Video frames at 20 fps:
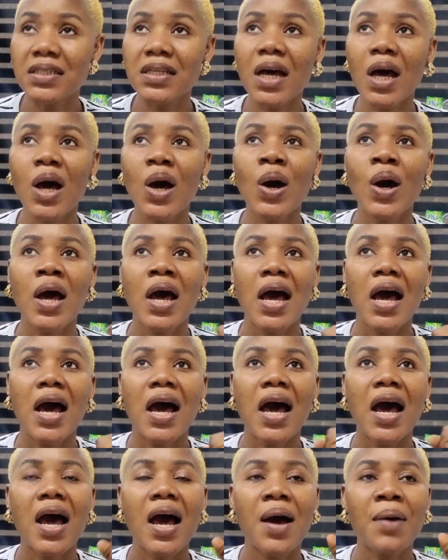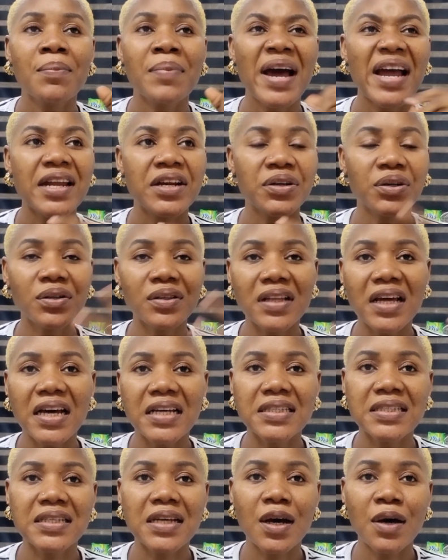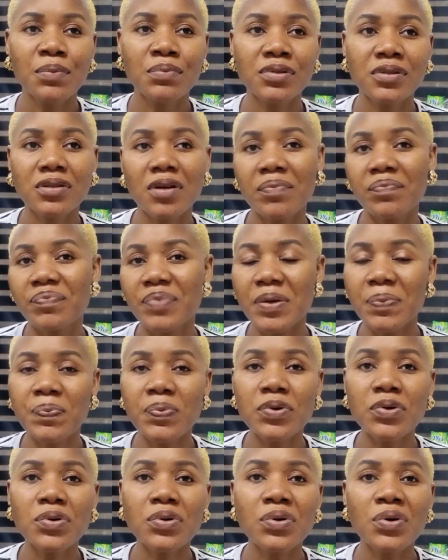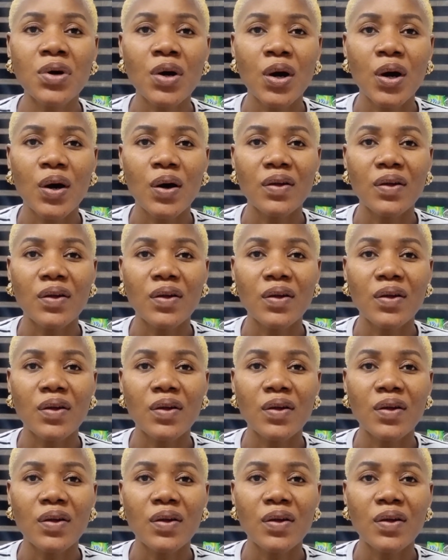So I know that some people,